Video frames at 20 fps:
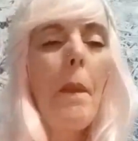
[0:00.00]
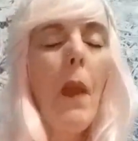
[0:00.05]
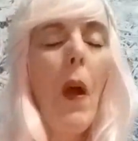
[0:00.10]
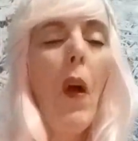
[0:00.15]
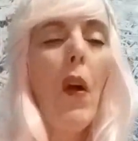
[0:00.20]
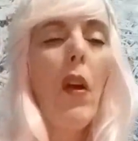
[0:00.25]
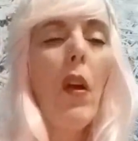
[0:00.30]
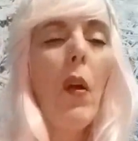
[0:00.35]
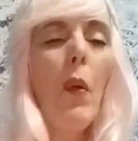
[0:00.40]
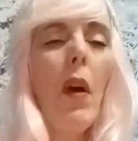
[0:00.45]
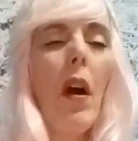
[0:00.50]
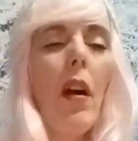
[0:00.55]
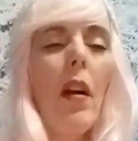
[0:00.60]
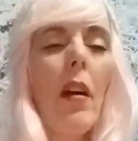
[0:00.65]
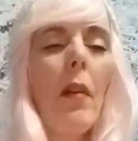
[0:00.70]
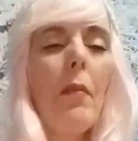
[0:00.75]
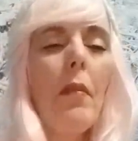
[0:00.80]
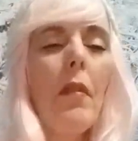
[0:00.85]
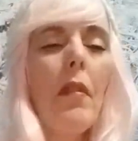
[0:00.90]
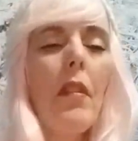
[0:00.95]
Oh, you're
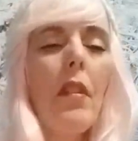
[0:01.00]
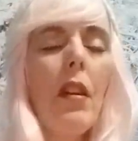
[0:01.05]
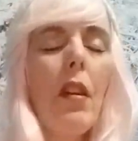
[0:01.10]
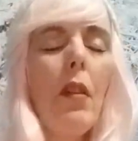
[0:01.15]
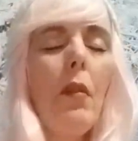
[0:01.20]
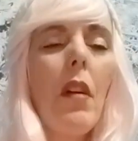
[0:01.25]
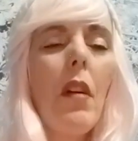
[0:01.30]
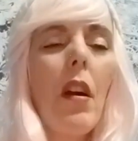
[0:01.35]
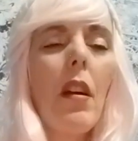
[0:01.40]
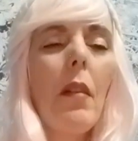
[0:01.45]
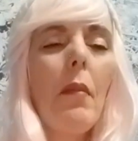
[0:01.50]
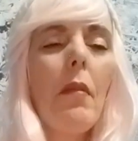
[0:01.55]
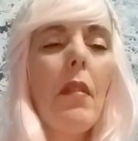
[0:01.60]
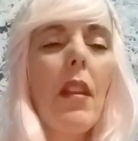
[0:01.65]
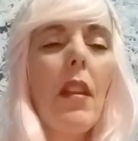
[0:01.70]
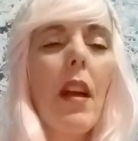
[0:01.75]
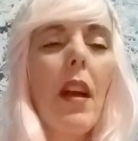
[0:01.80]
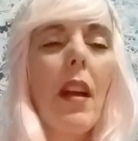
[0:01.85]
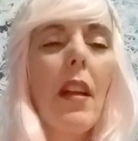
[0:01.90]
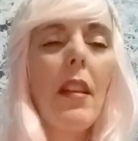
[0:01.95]
welcome. You're welcome,
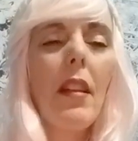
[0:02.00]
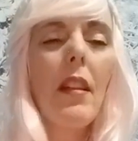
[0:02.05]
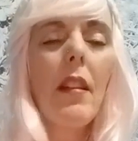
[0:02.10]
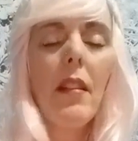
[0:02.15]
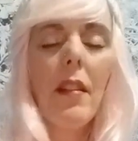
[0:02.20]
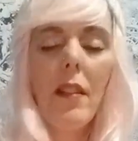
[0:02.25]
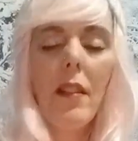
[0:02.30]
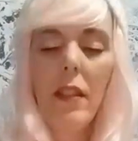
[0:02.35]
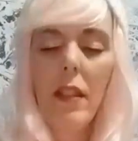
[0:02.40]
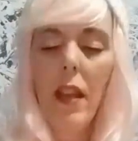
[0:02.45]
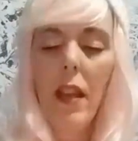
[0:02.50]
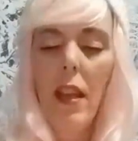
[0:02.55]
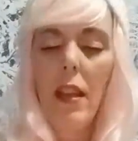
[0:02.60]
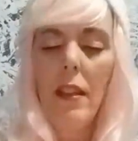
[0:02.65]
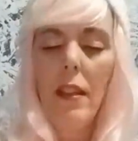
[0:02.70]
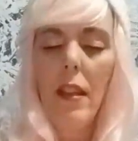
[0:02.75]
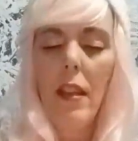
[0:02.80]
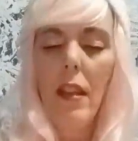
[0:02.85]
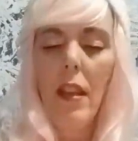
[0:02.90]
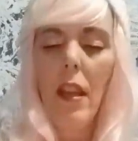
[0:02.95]
client
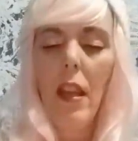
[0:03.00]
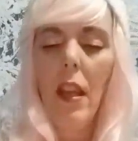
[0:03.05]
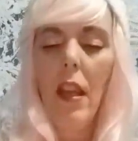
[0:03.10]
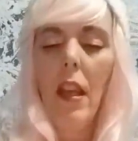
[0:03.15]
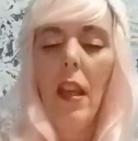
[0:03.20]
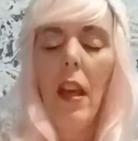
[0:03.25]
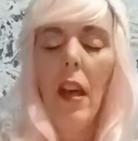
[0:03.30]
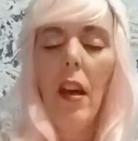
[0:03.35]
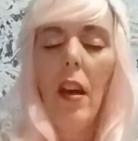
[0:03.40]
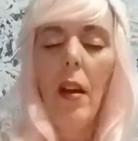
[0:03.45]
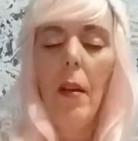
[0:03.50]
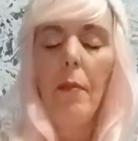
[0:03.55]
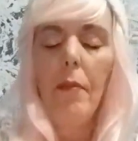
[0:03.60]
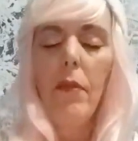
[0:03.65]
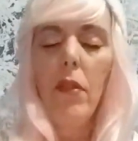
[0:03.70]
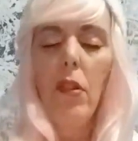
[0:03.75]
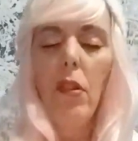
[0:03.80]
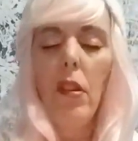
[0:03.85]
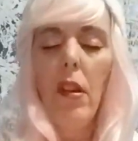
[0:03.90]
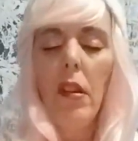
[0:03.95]
Casey.
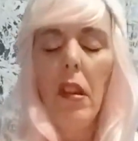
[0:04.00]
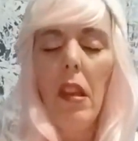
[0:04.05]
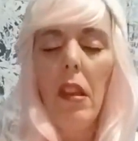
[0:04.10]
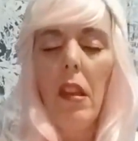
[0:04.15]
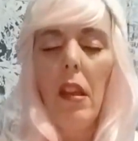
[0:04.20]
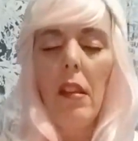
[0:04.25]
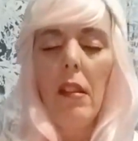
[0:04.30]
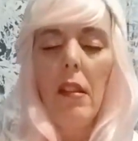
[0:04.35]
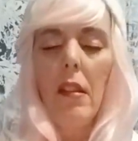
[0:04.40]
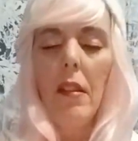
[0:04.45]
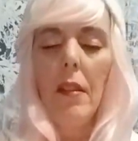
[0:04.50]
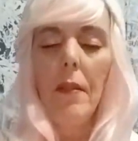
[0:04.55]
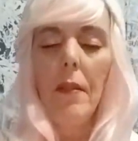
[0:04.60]
You're on the list.